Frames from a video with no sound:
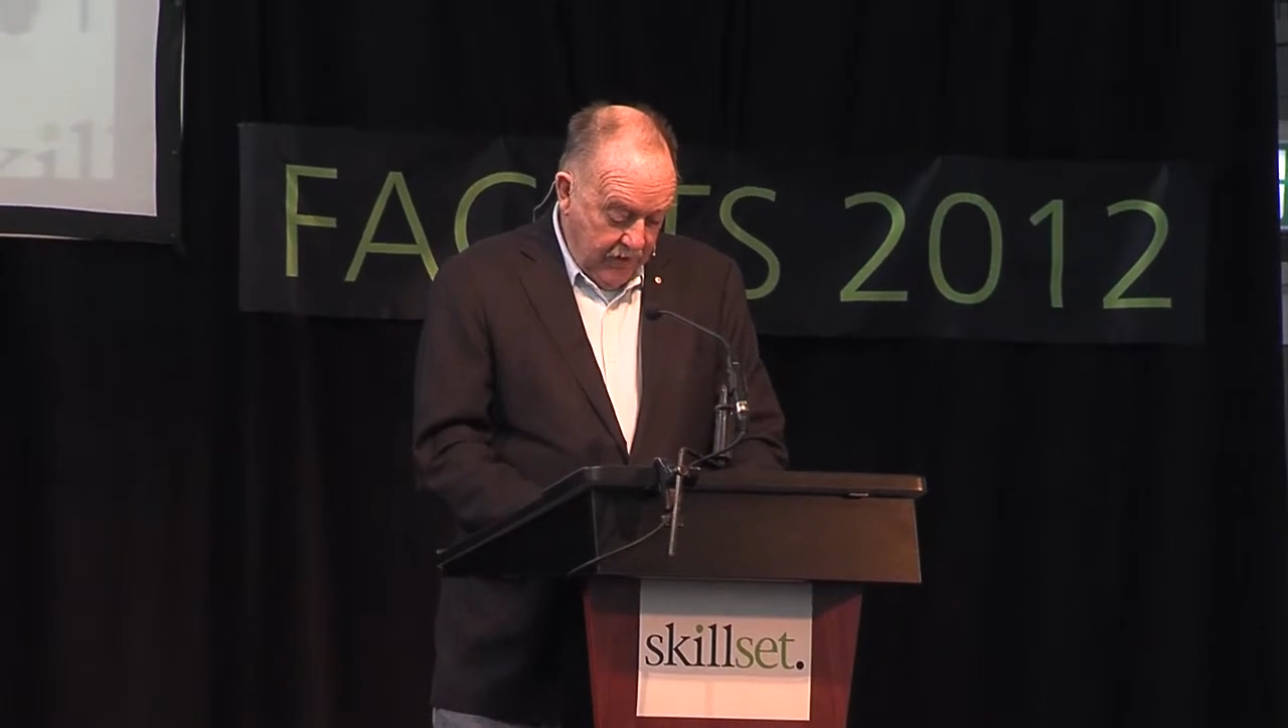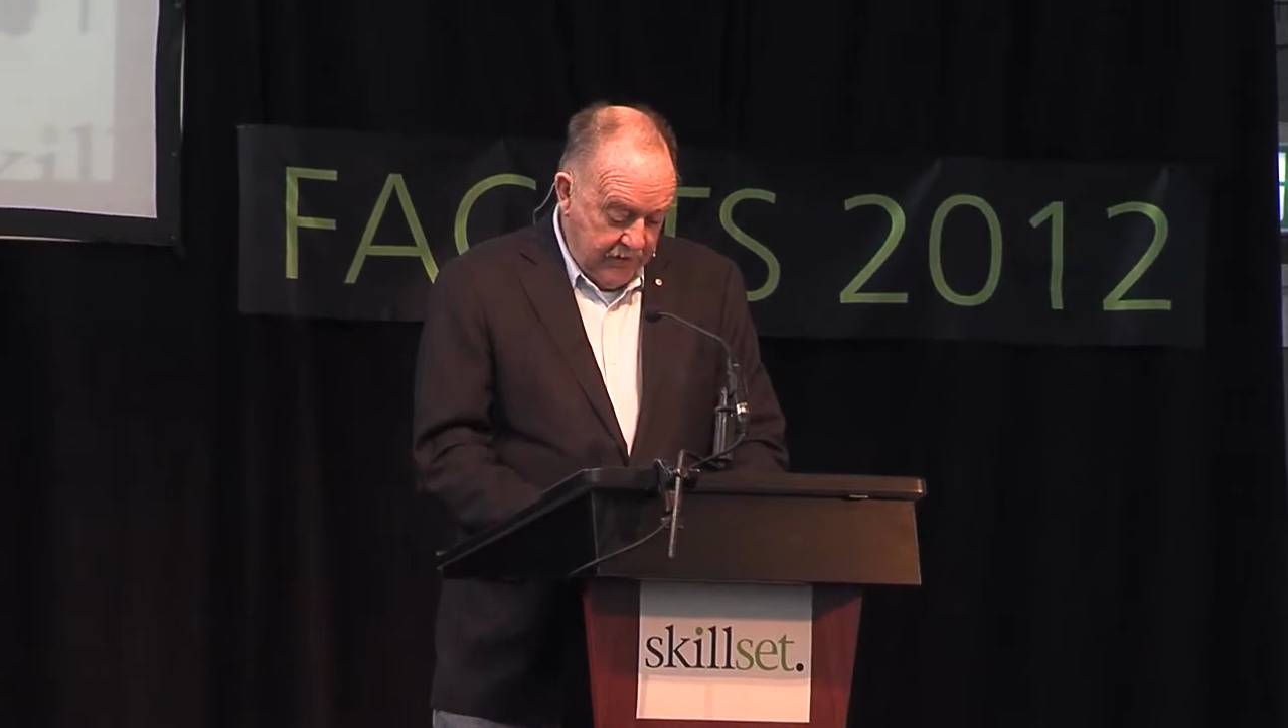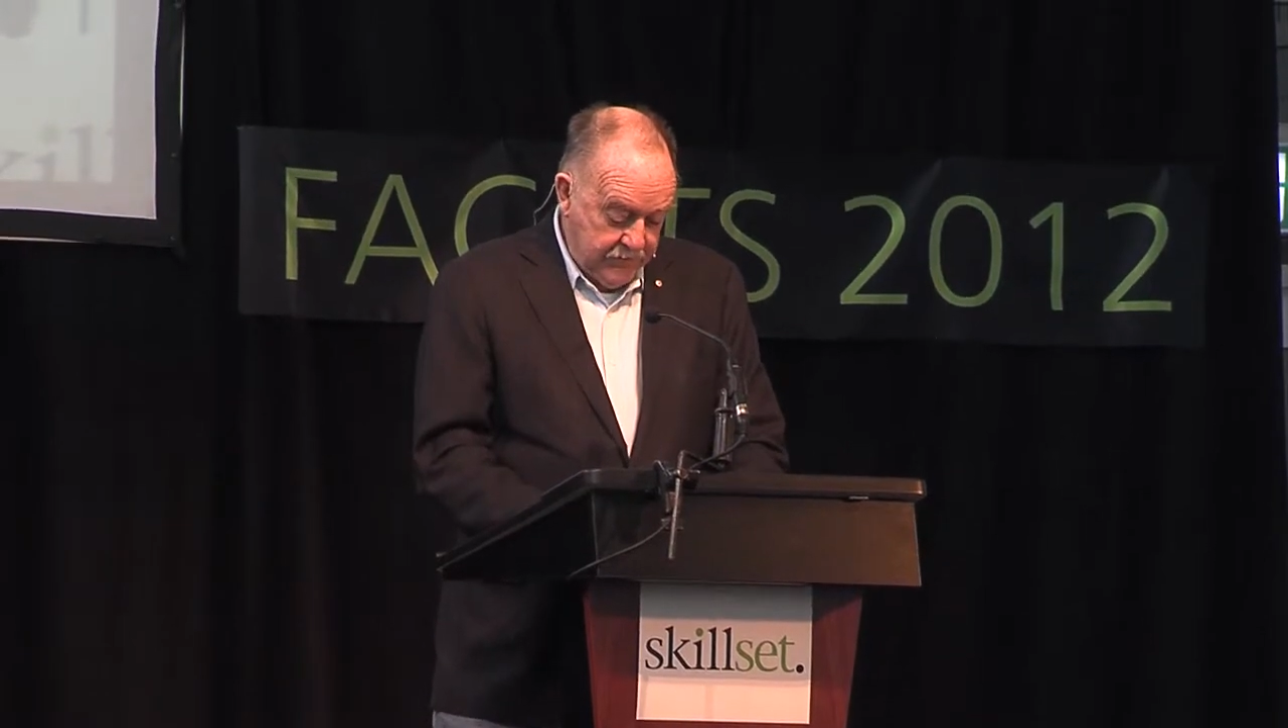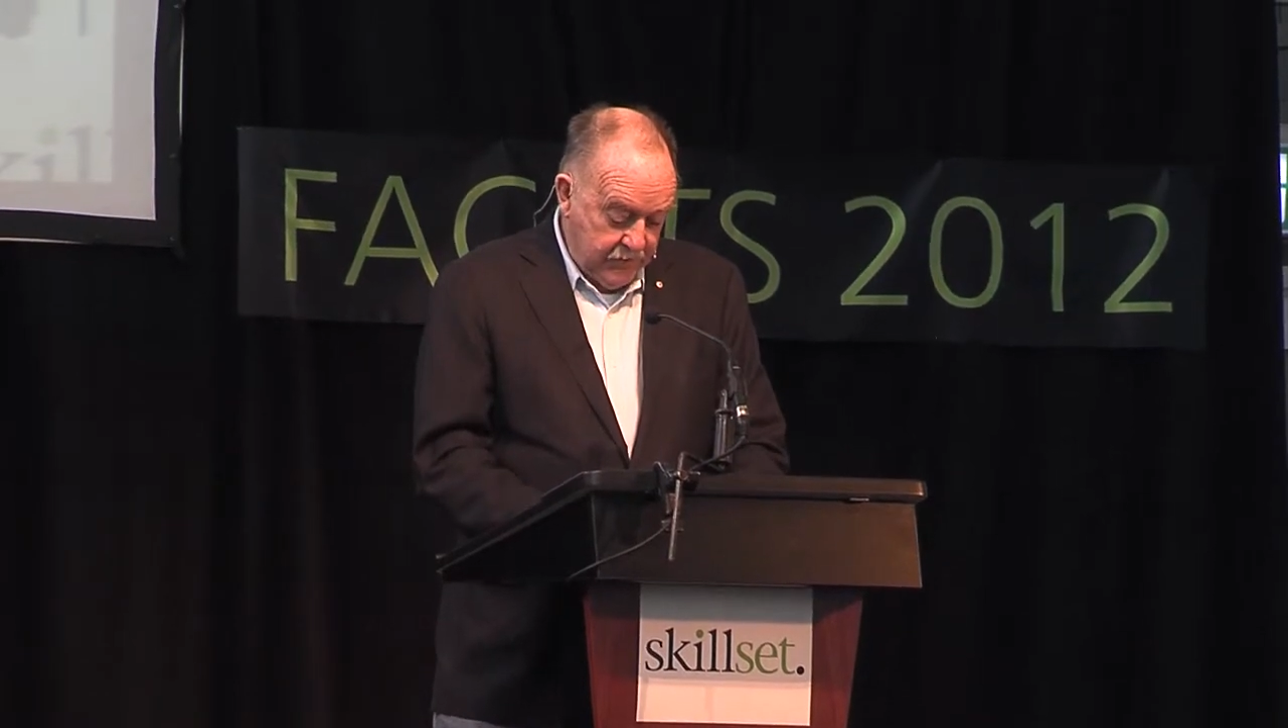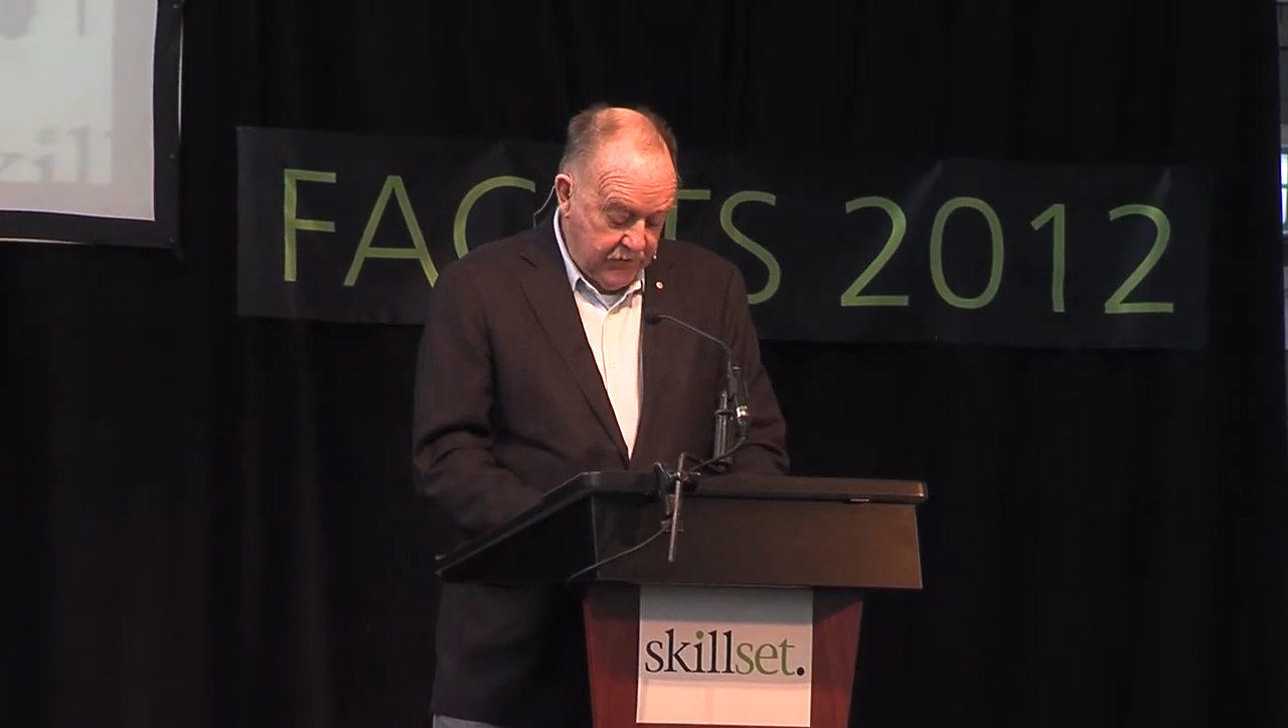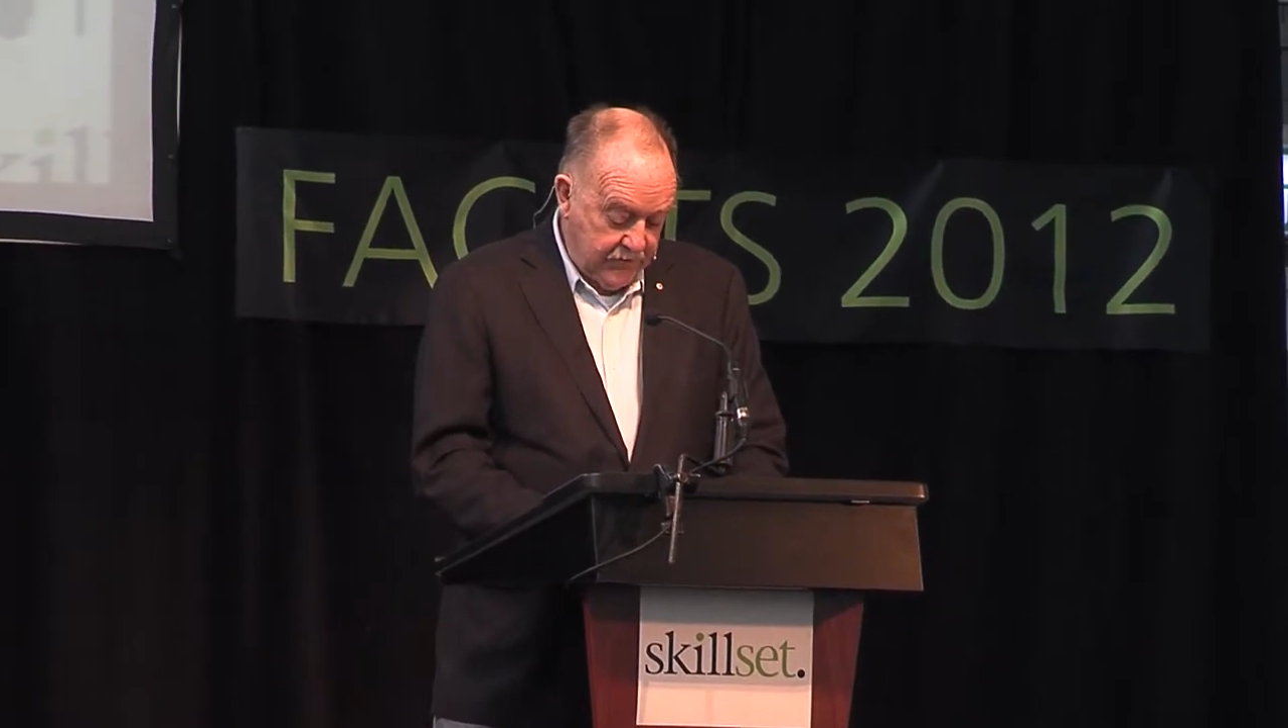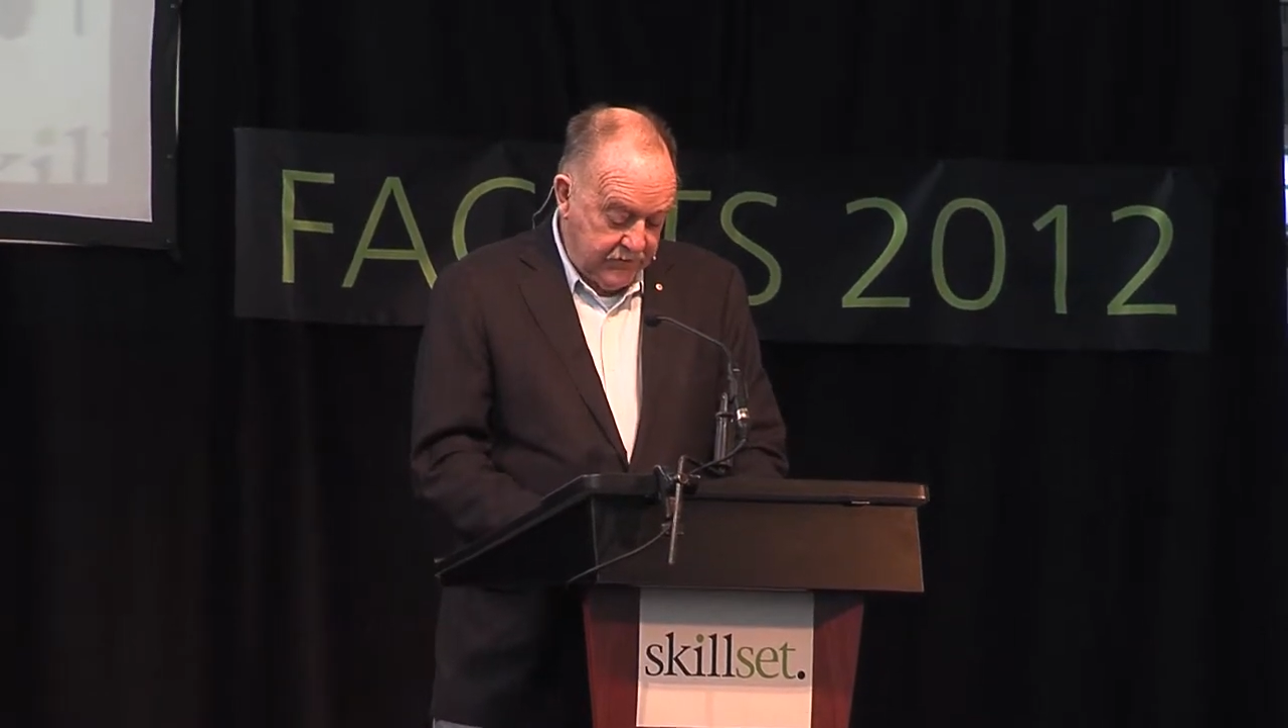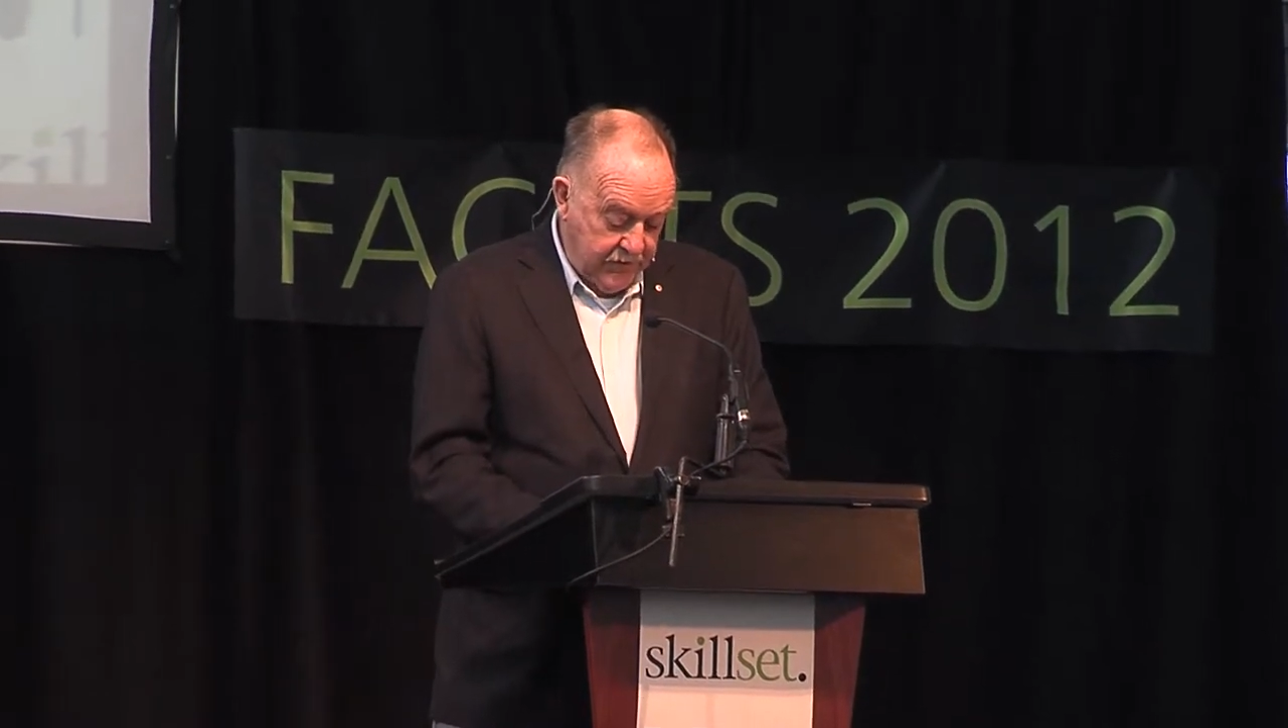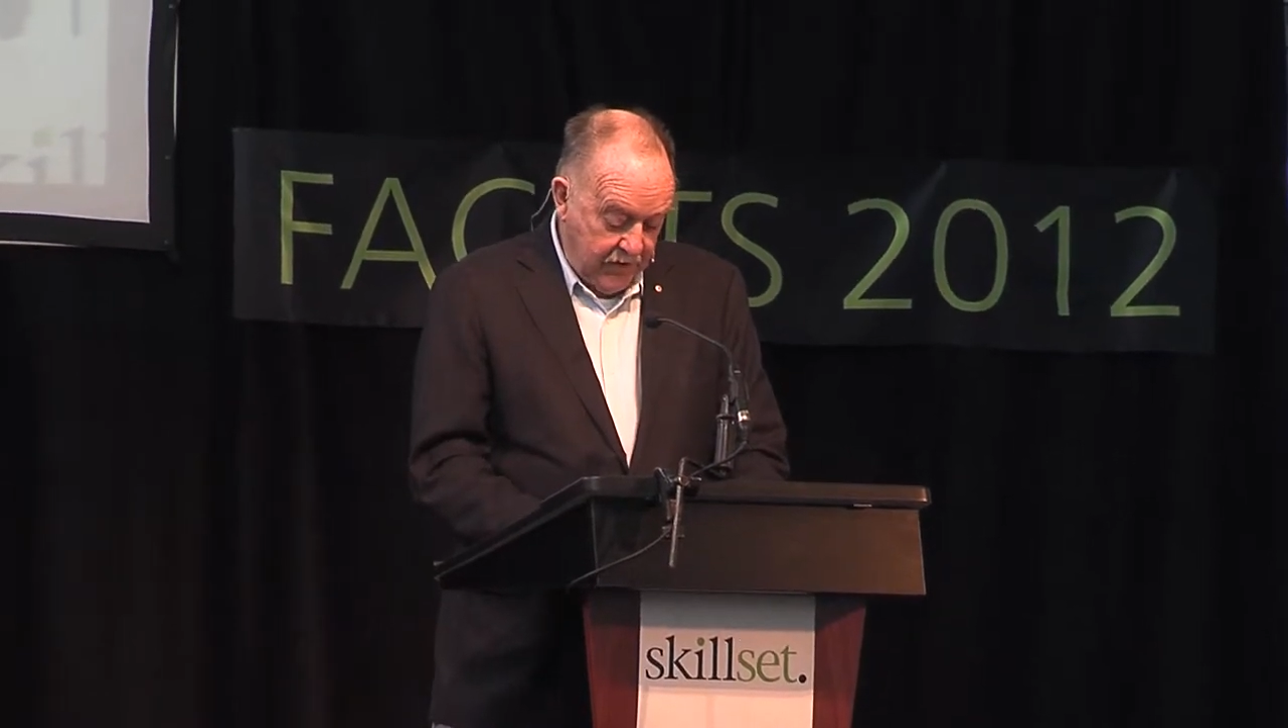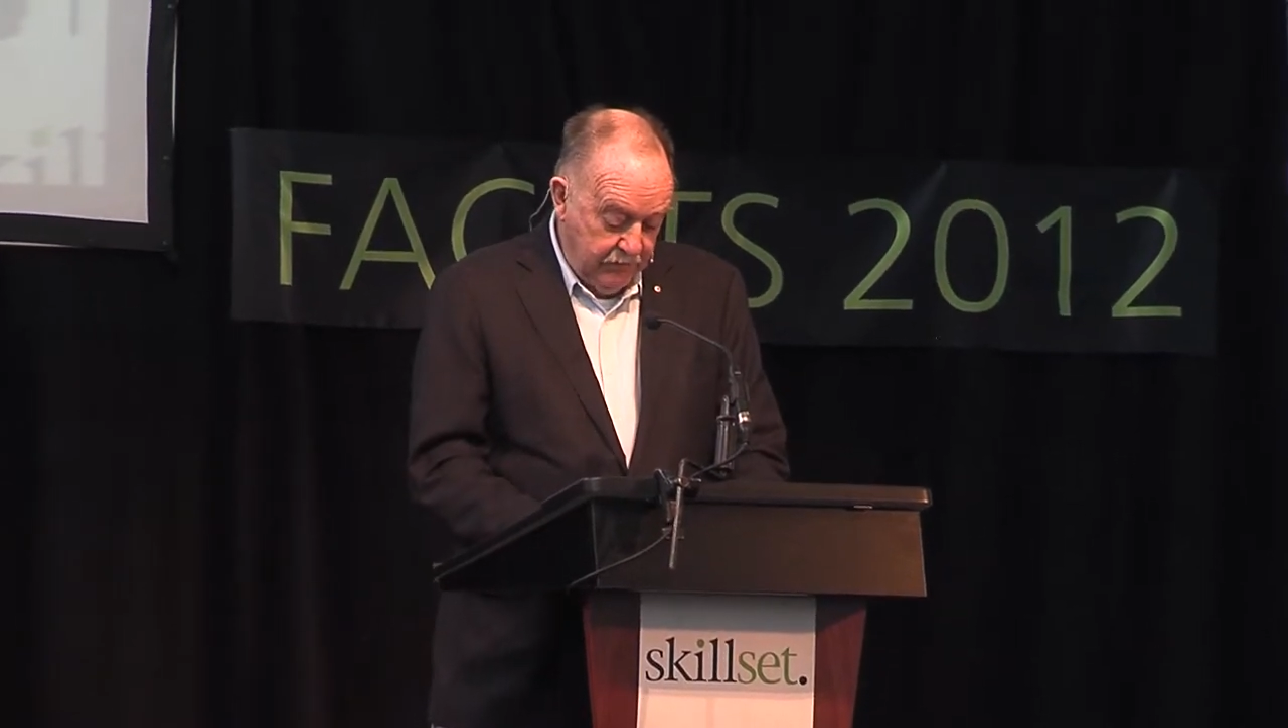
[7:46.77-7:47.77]
as we
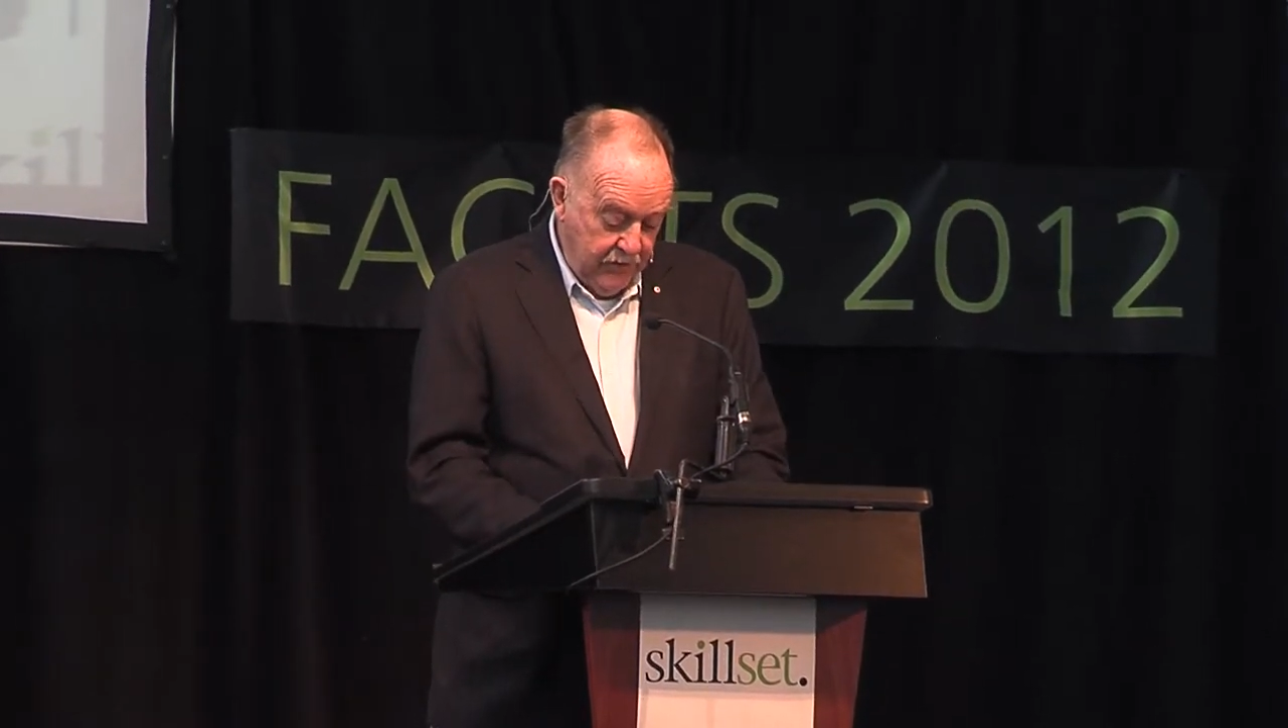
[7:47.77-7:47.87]
extract